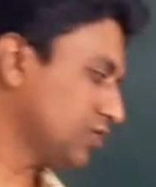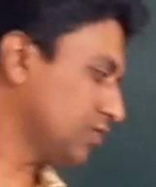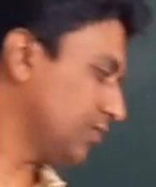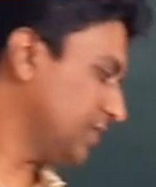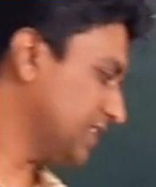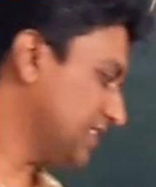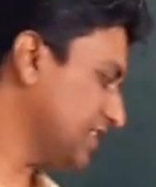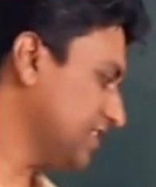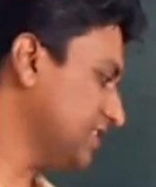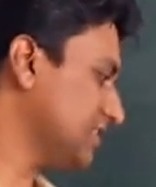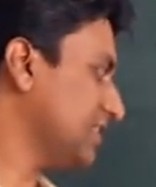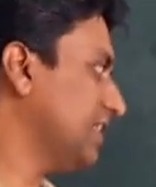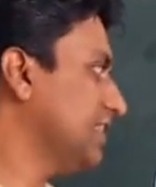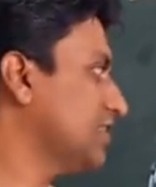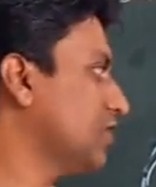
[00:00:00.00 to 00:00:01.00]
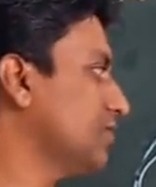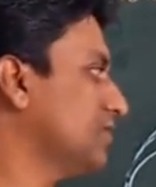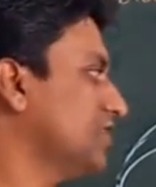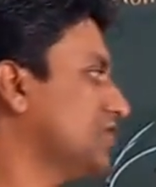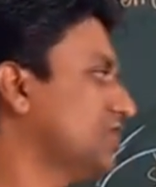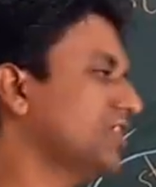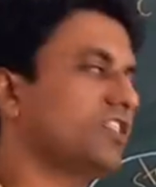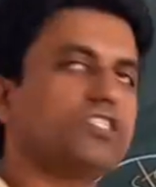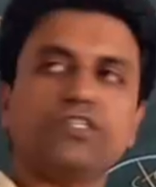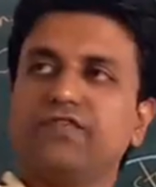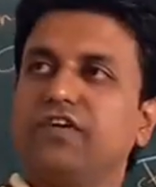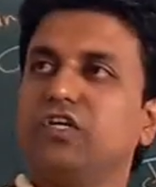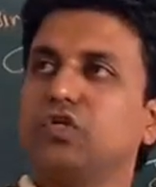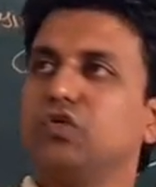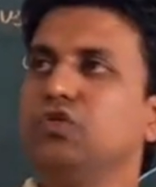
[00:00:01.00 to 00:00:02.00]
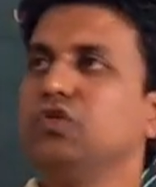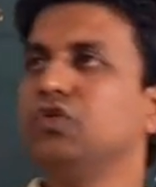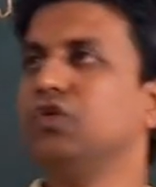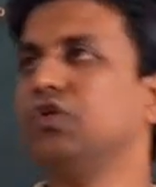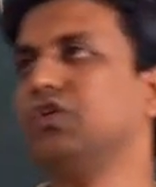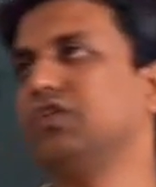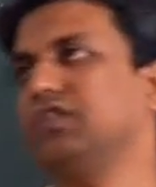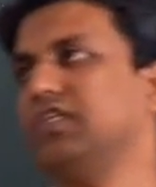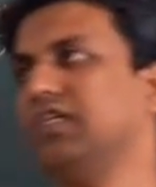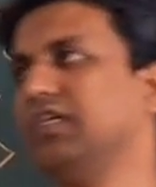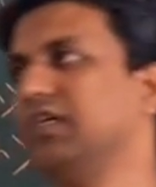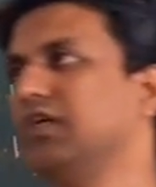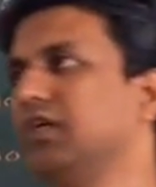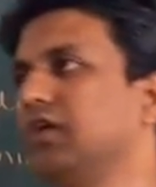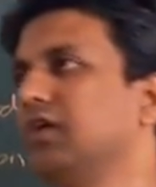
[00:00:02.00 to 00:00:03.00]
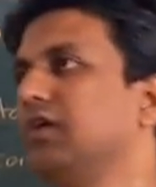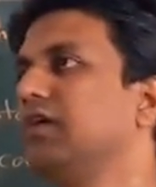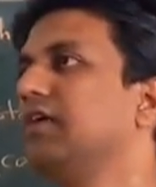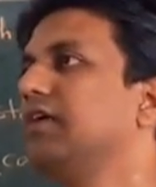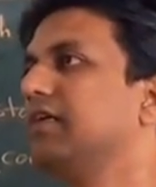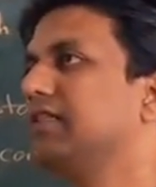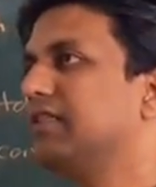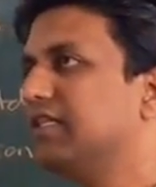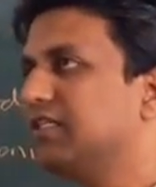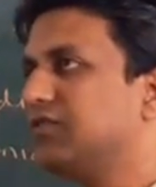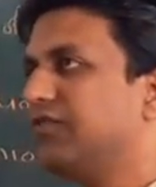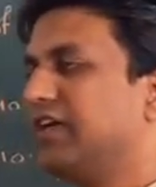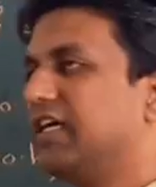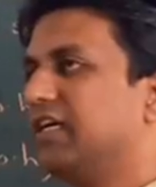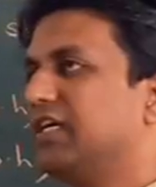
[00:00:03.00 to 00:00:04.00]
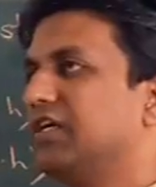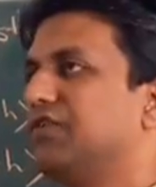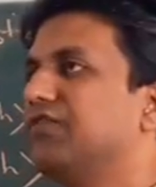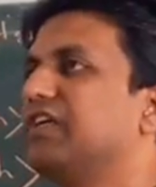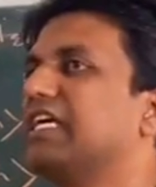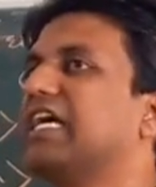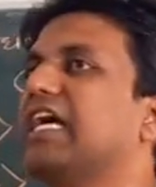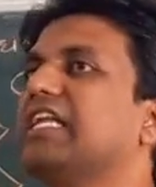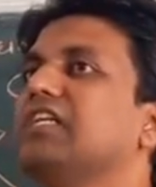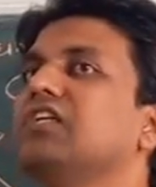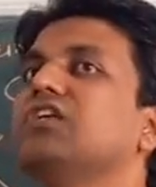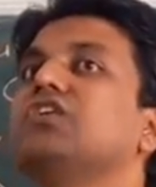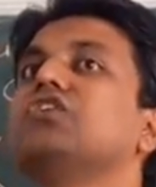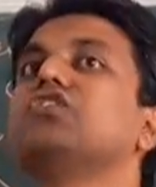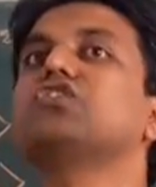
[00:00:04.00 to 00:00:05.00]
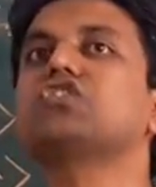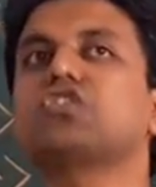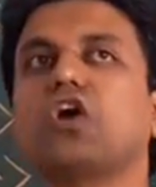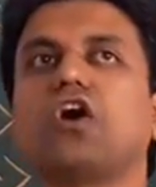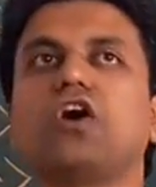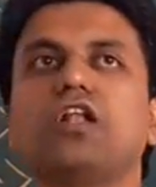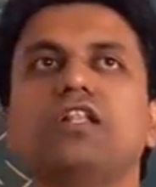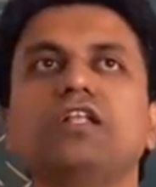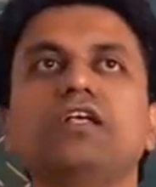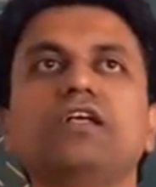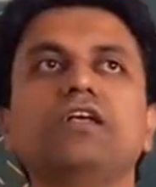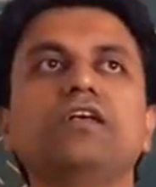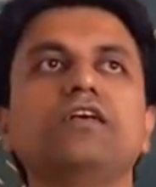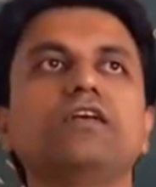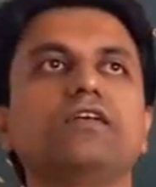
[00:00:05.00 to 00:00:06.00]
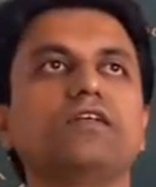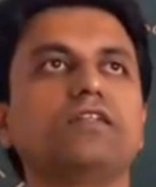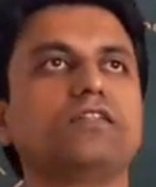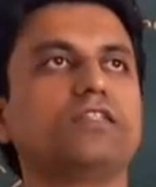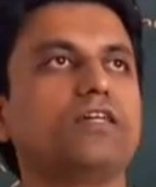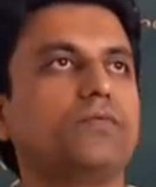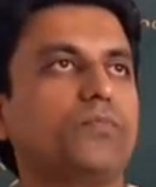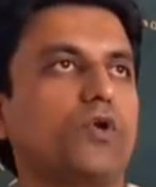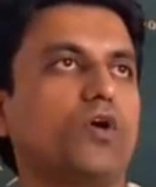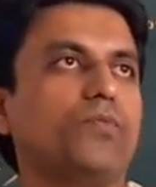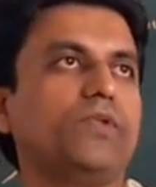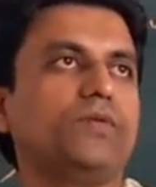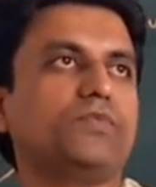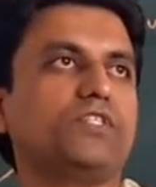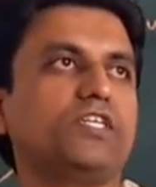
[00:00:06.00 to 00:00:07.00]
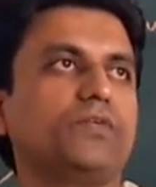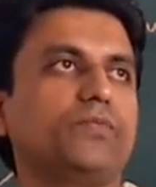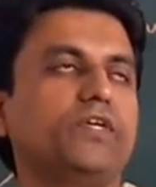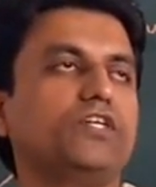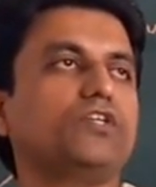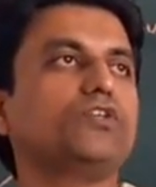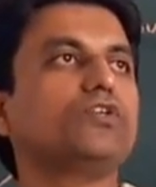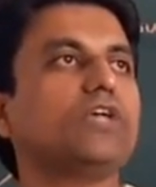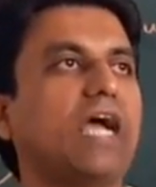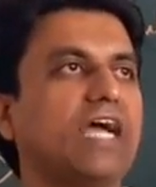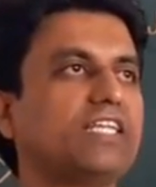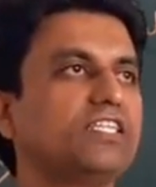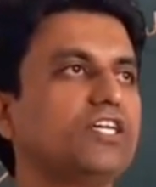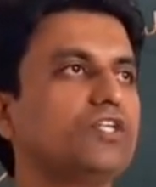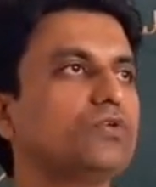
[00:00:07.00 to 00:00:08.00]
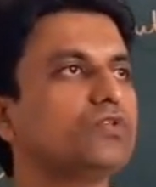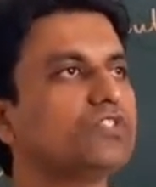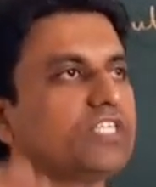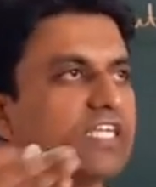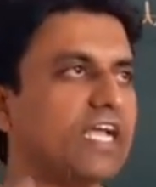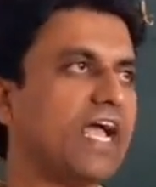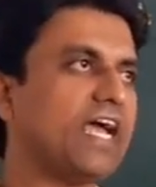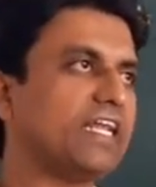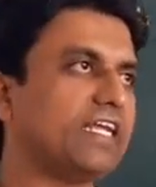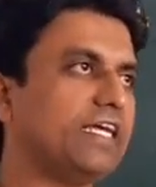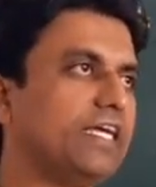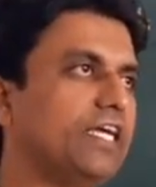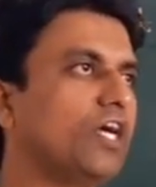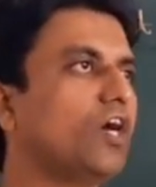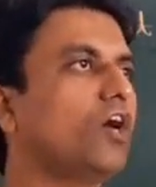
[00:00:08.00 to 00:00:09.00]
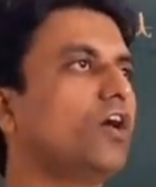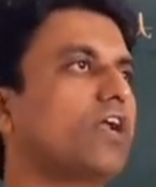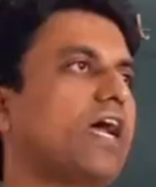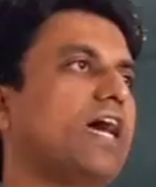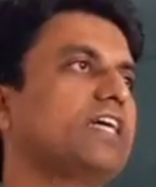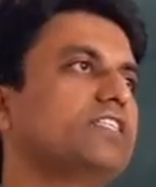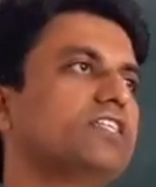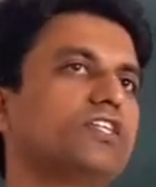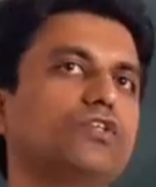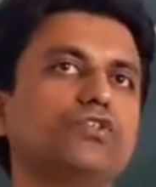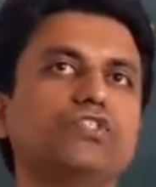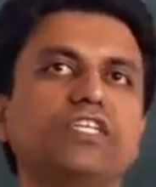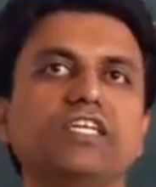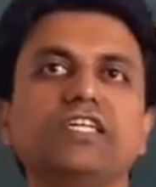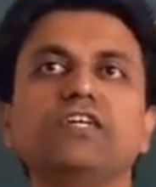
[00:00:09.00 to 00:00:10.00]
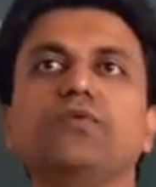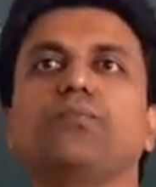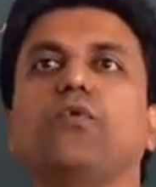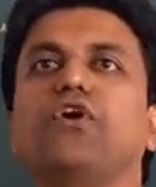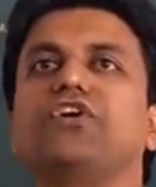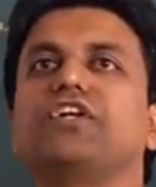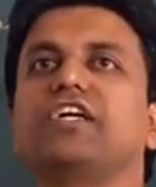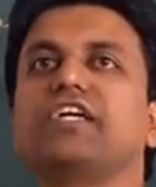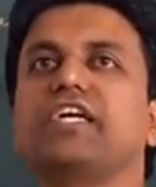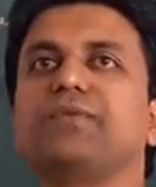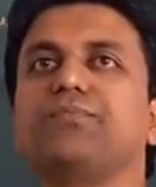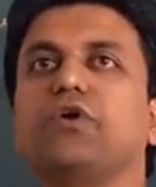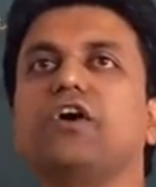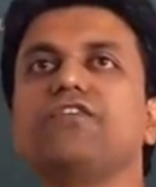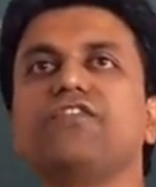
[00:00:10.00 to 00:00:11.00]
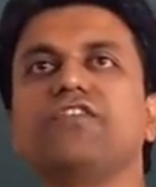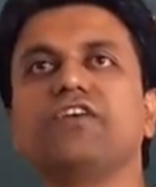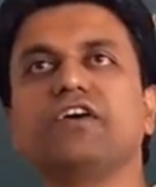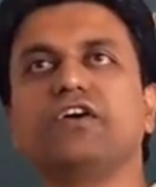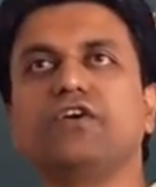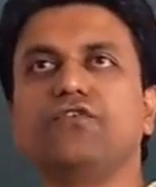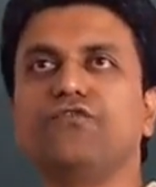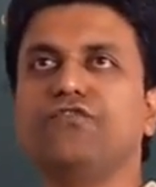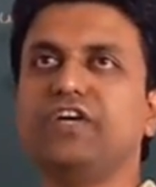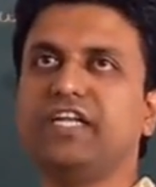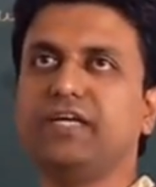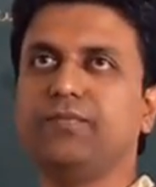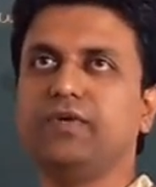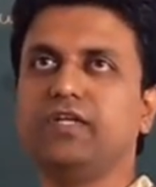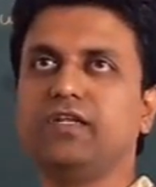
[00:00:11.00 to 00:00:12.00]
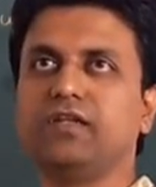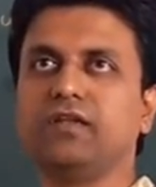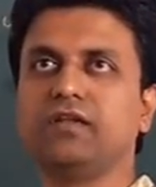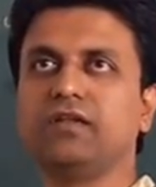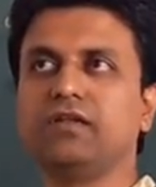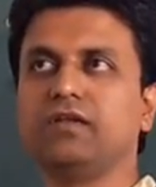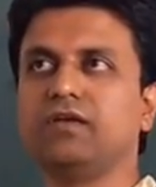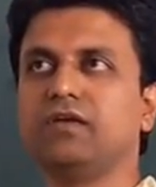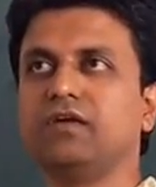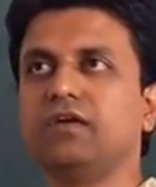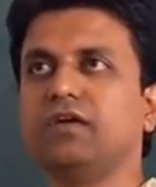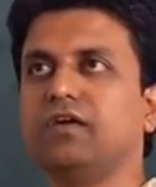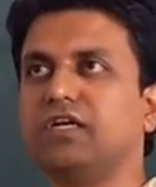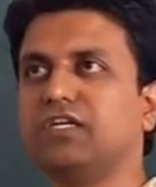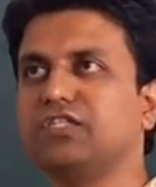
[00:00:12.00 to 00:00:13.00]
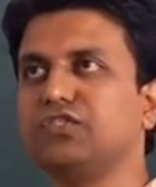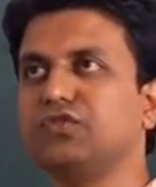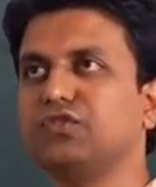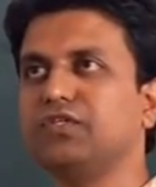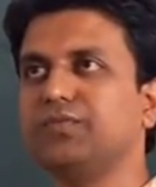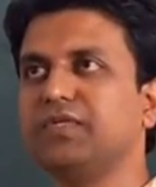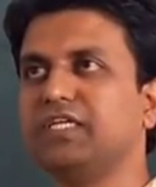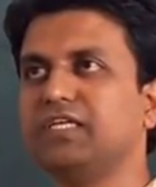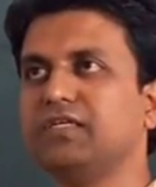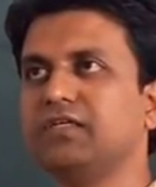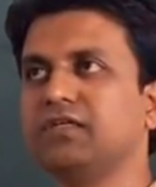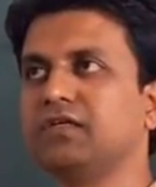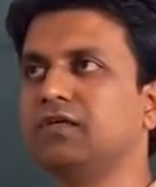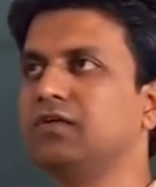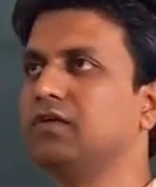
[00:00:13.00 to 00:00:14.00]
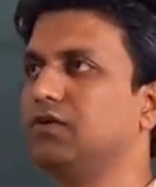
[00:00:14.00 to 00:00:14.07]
So message is length of the string is equal to 3. In this way we can solve the problem statement either using array or either using pointer type of variable. Understood the meaning?